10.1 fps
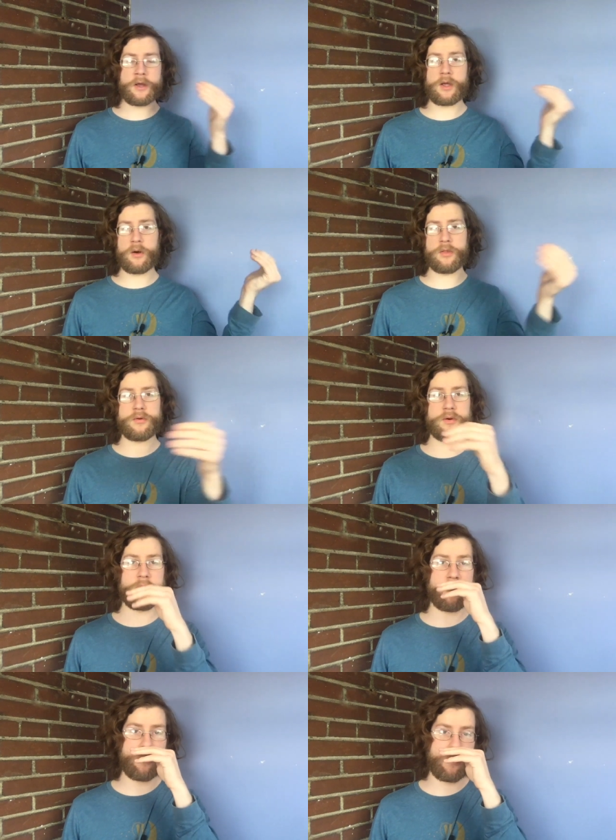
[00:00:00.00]
go
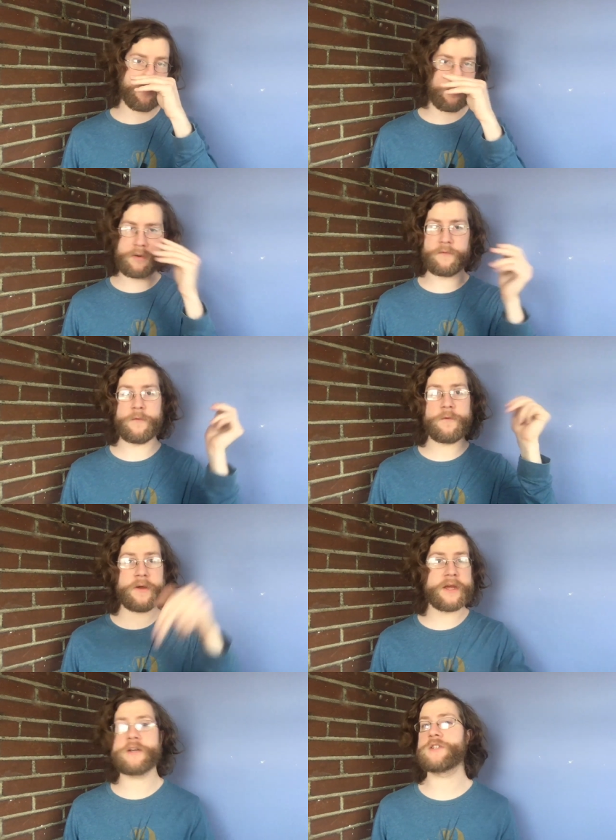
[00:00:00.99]
through or can
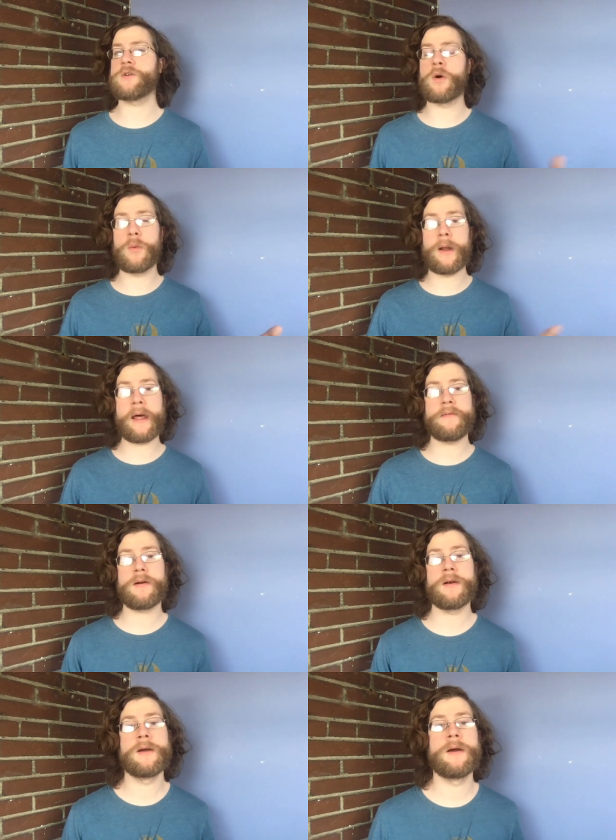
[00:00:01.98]
fish or
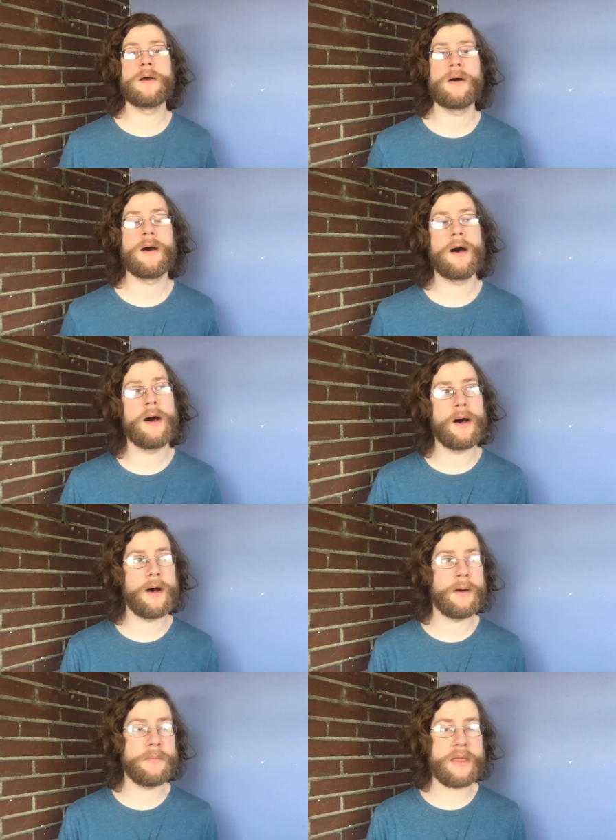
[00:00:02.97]
whatever.
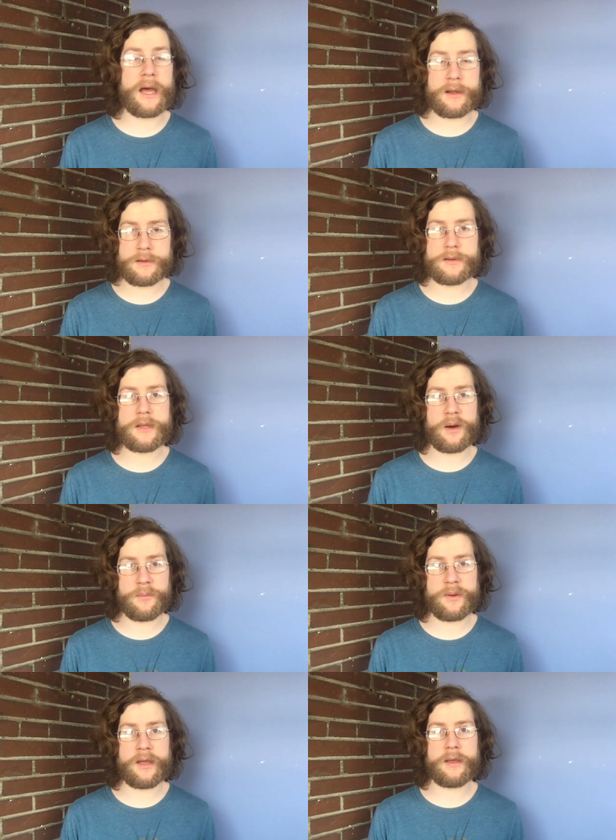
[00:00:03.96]
Um, that that
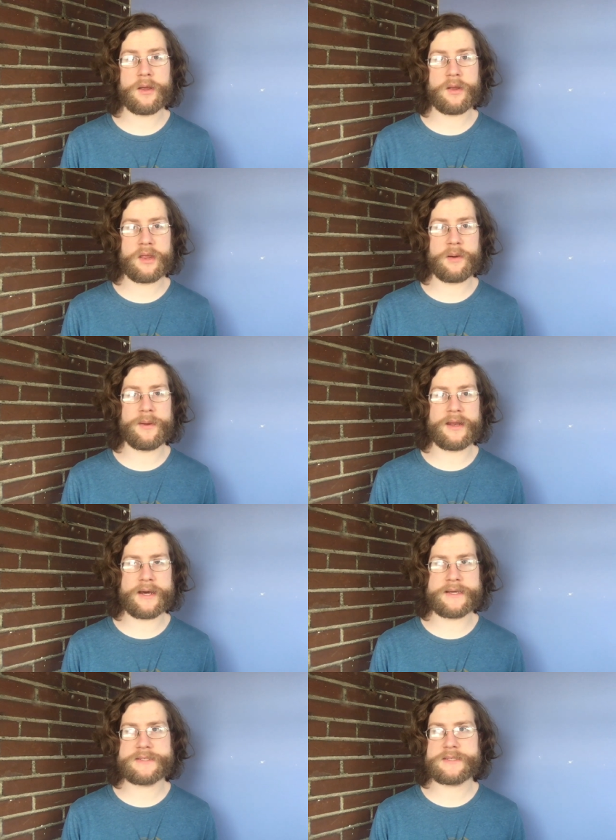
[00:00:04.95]
would be that would be
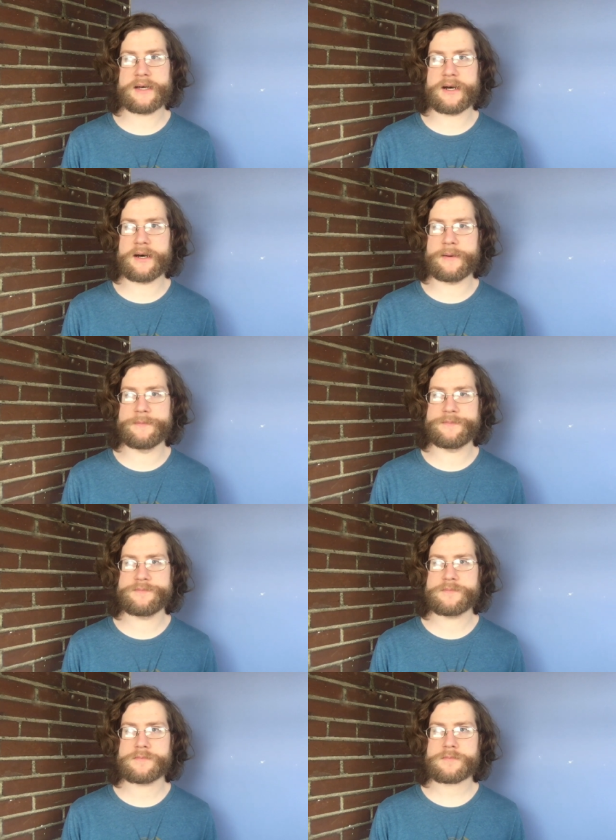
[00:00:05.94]
nice. Um,
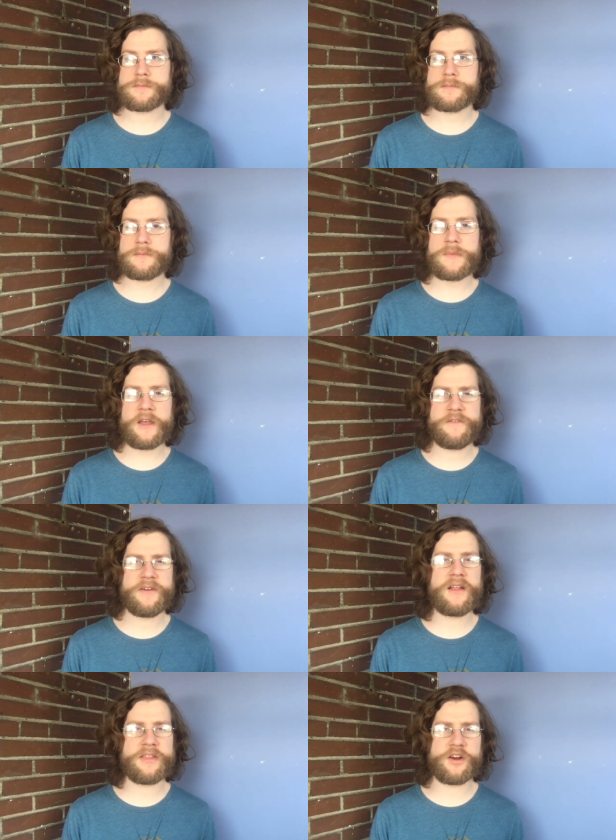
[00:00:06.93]
I
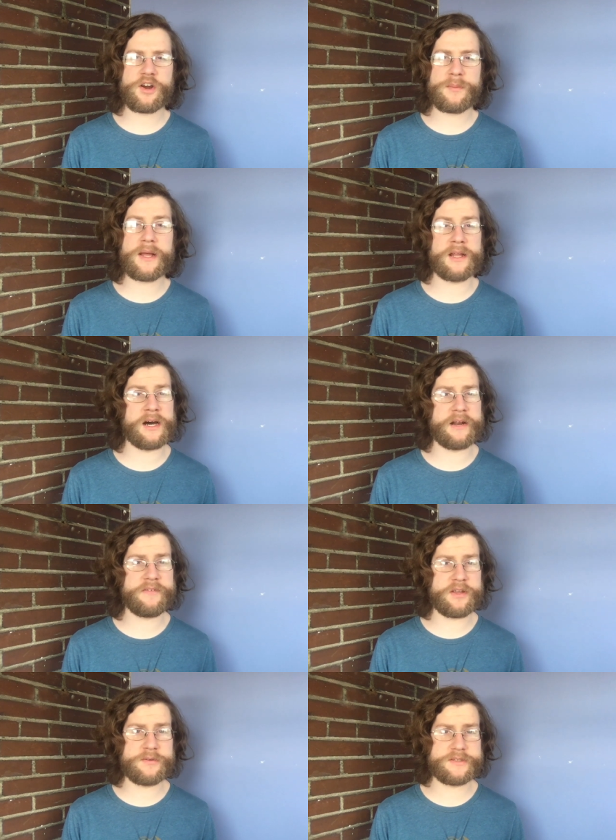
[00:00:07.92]
feel like there could be a lot of
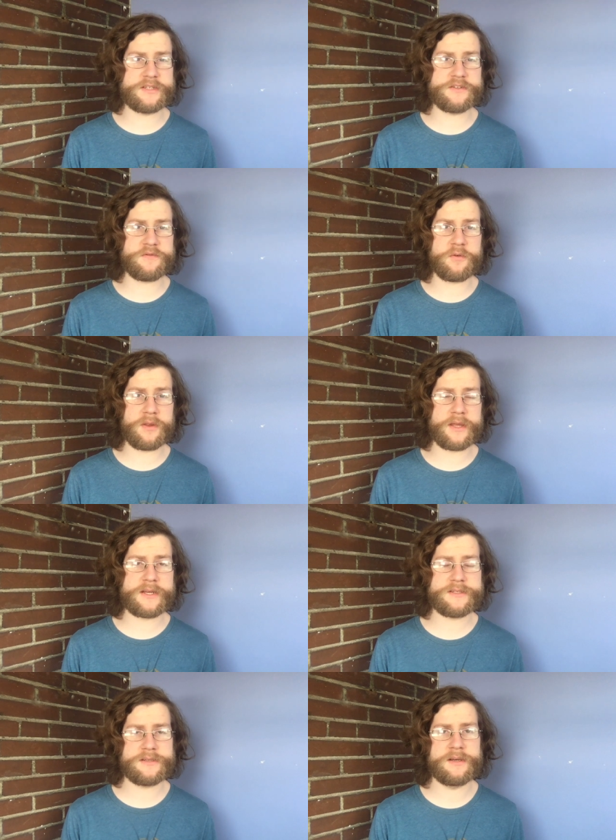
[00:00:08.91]
uses for
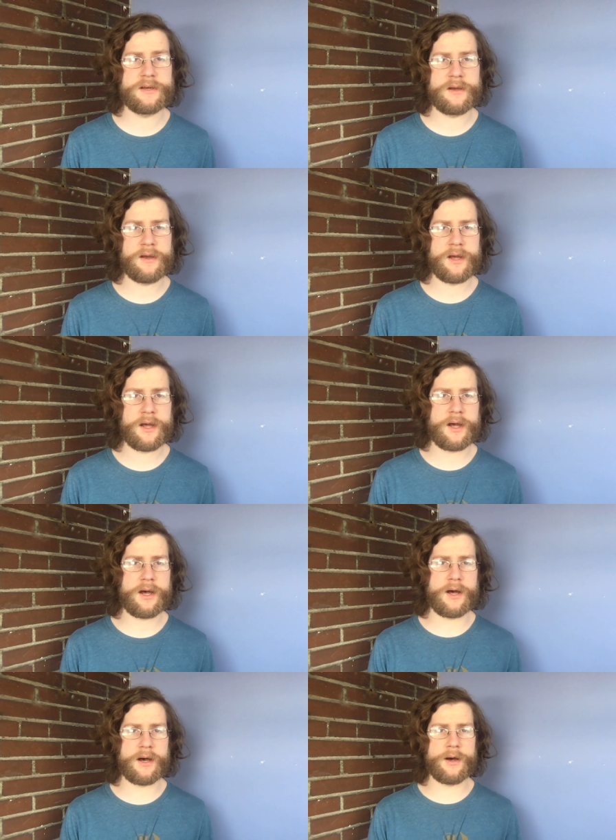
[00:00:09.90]
this.
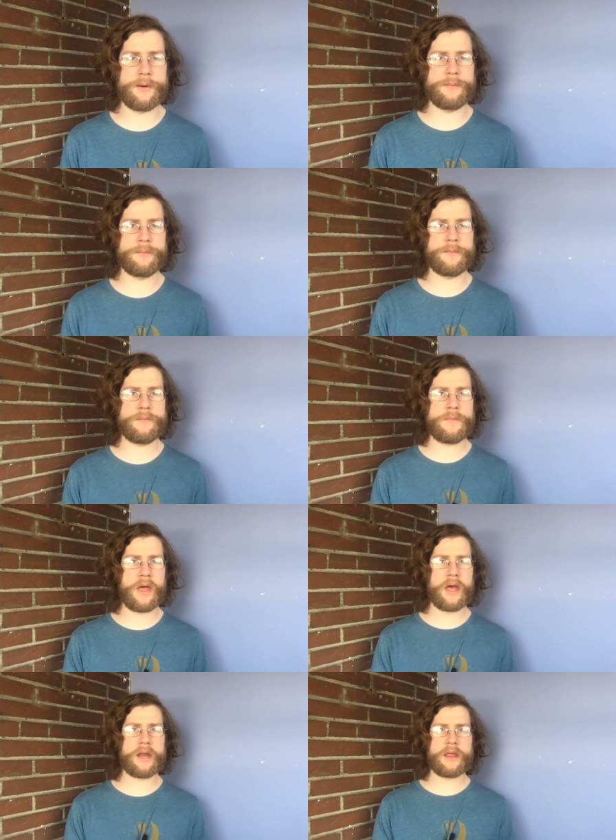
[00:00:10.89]

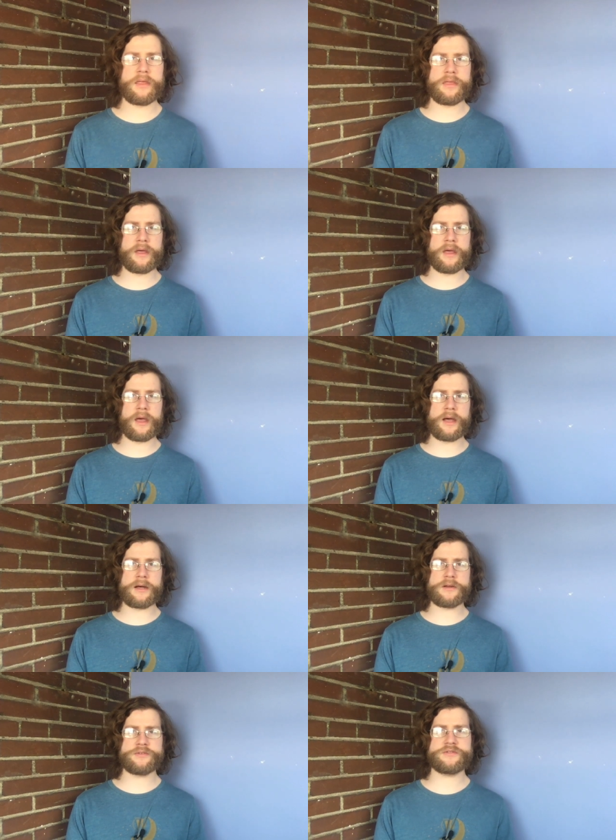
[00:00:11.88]
Um, anything
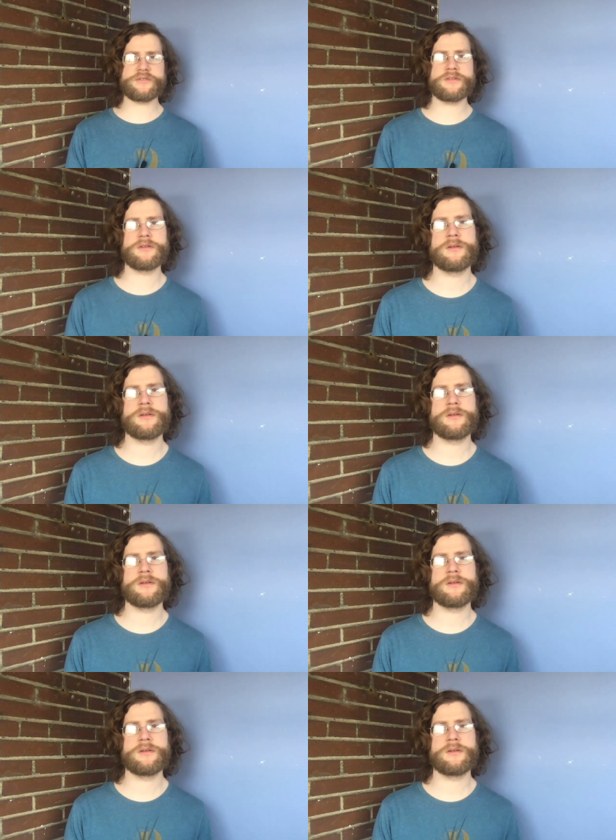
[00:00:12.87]
else?